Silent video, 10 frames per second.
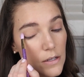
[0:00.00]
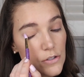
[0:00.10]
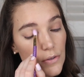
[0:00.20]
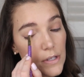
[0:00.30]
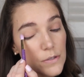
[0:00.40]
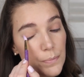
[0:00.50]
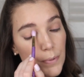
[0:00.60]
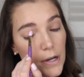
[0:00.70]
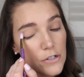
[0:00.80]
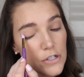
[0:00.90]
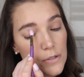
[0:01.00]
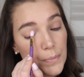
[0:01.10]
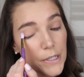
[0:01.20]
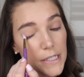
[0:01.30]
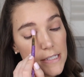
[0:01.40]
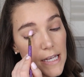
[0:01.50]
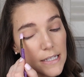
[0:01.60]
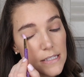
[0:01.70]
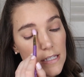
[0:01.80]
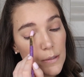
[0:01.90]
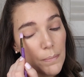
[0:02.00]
So this brush is pretty densely